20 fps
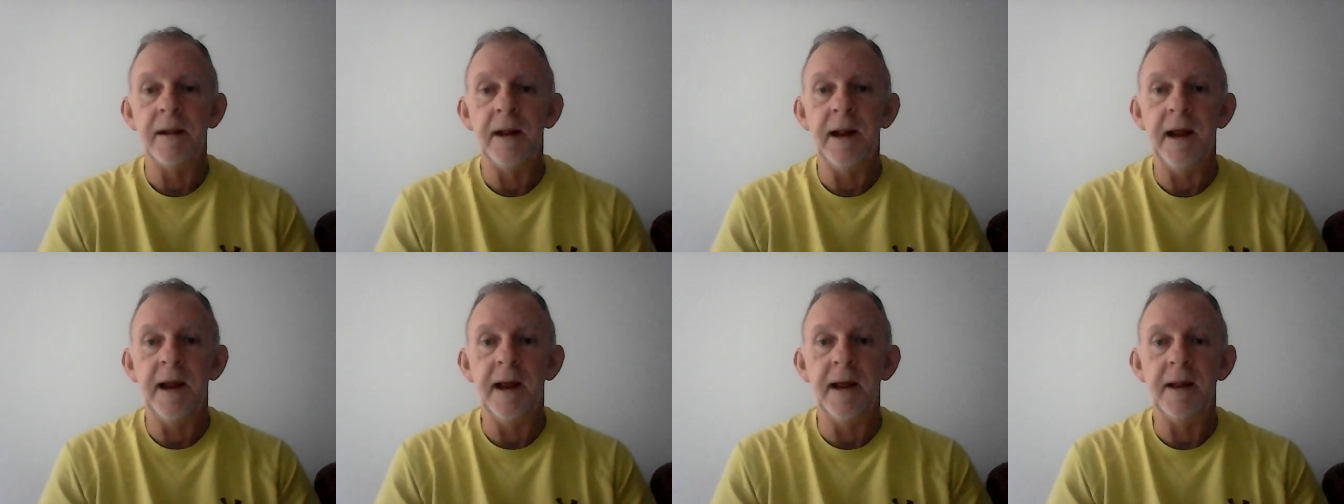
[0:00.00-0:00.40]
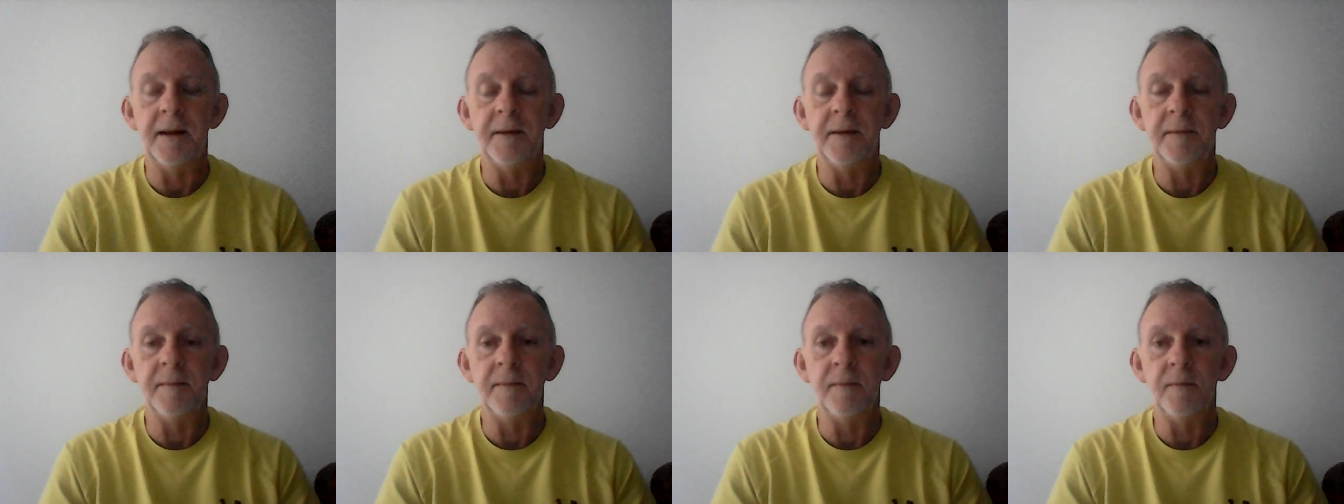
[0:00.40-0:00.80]

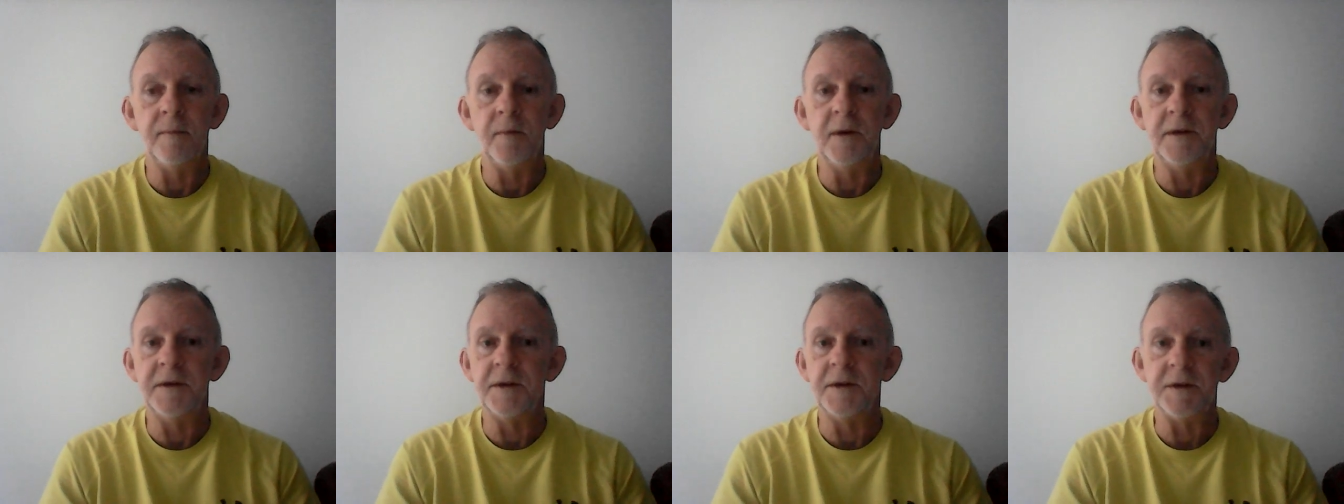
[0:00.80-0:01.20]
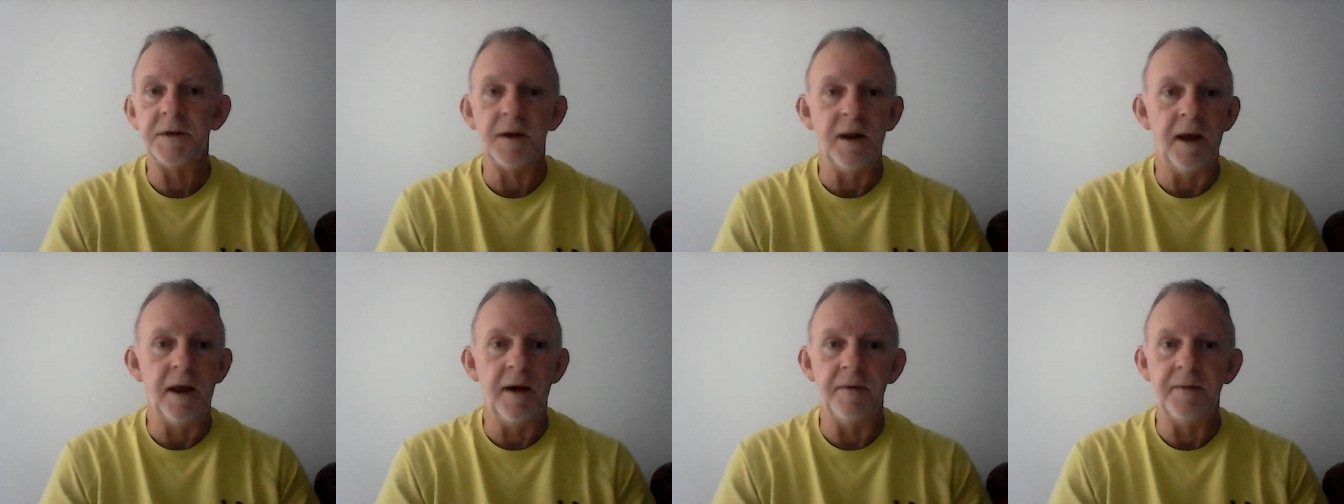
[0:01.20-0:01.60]
And we just
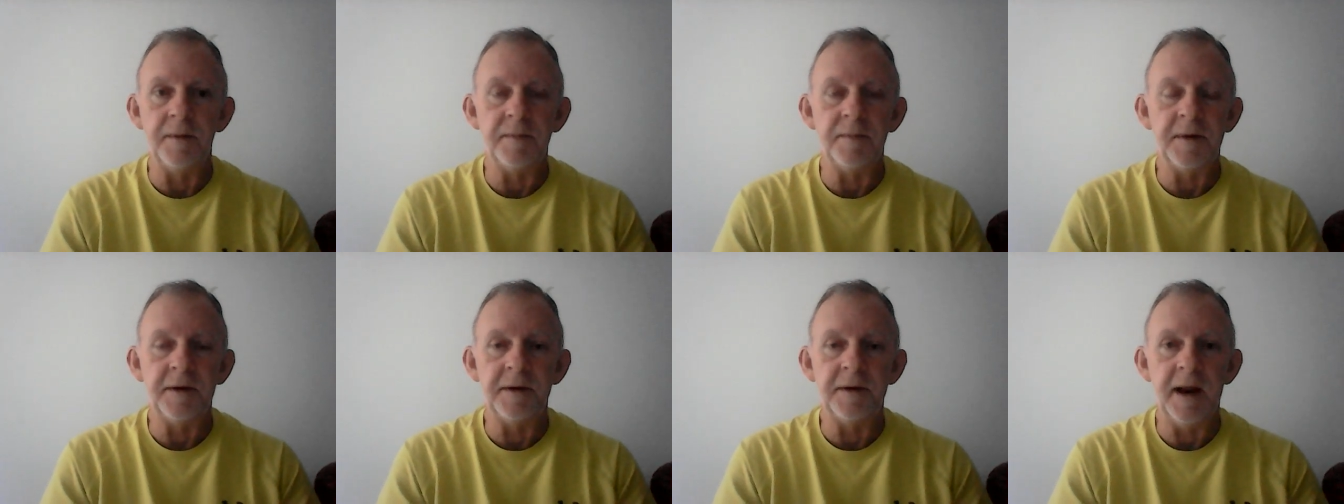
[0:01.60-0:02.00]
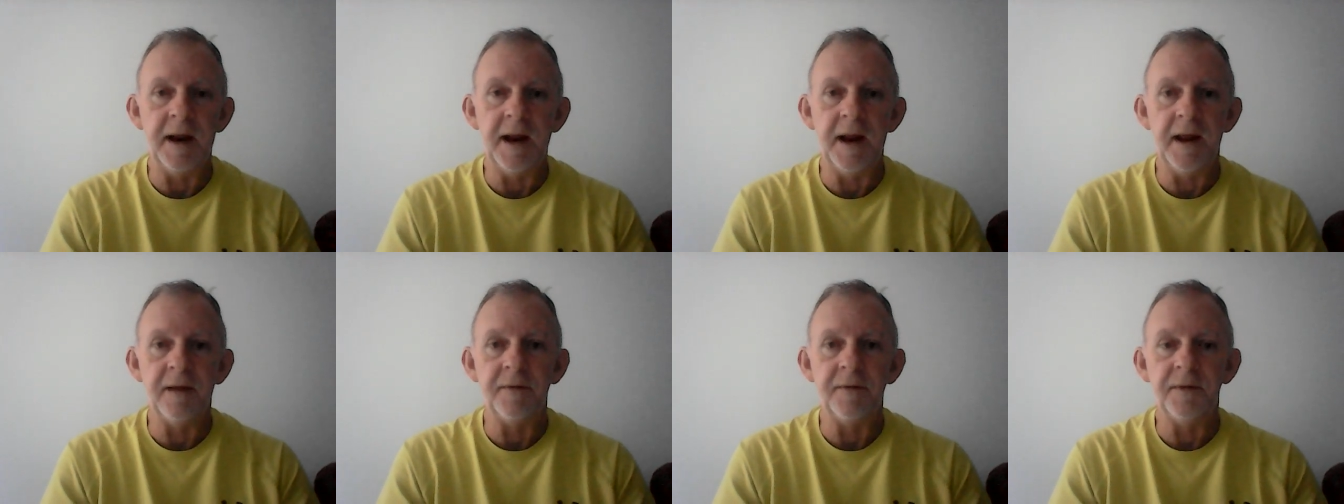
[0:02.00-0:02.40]
love him to
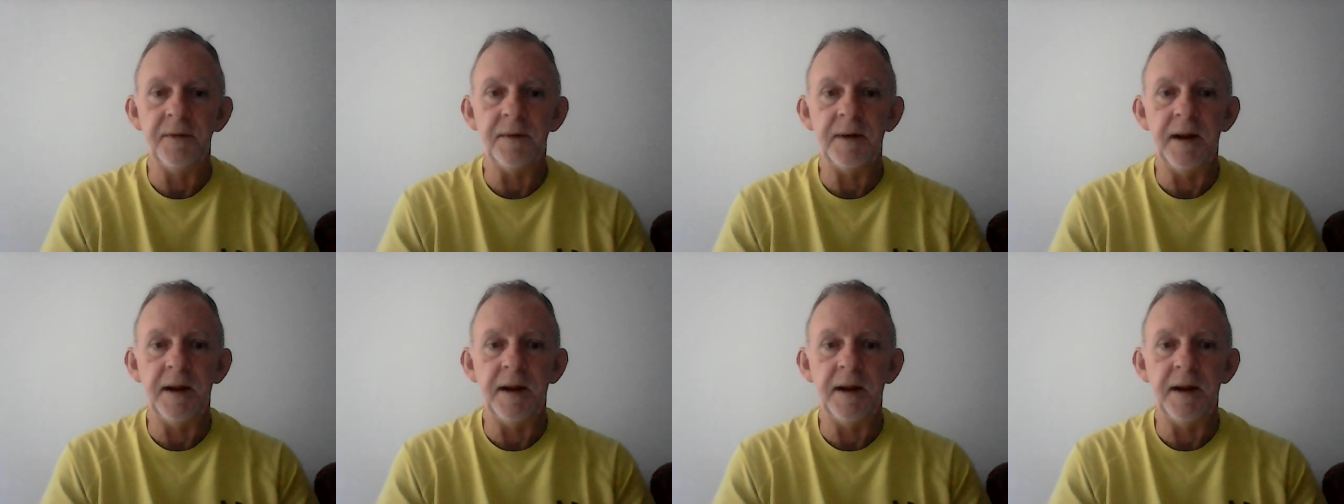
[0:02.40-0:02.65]
death.